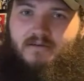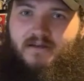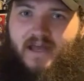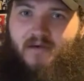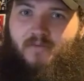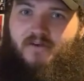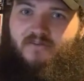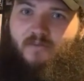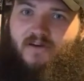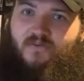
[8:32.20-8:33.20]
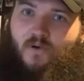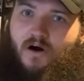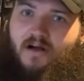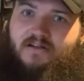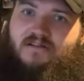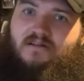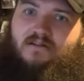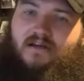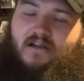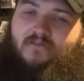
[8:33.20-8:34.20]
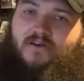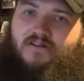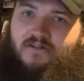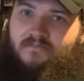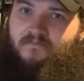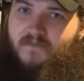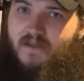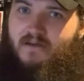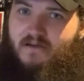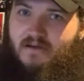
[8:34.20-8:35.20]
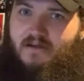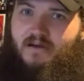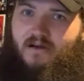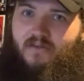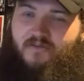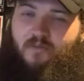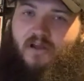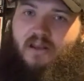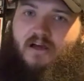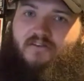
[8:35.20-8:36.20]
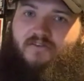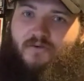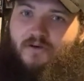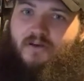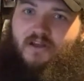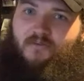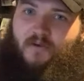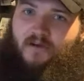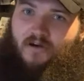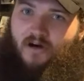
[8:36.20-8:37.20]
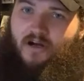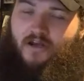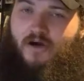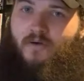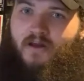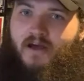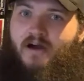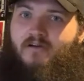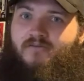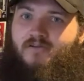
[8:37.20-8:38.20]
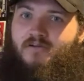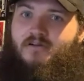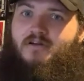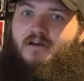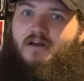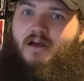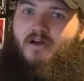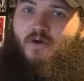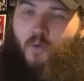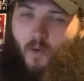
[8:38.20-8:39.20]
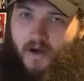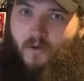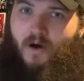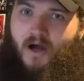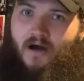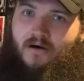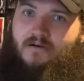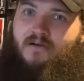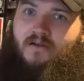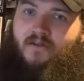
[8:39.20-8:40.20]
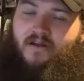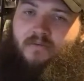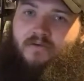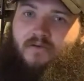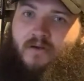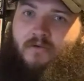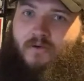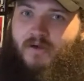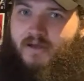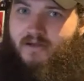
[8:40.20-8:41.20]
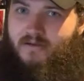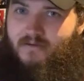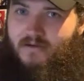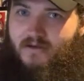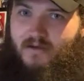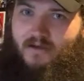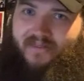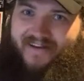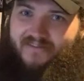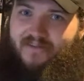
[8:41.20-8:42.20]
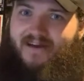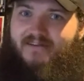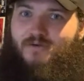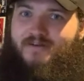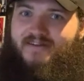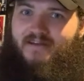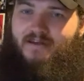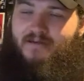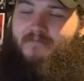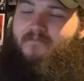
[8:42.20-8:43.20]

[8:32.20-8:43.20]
can't miss, must watch television. This Bloodline story that's been ongoing now for quite a while in the WWE. That's that to a T.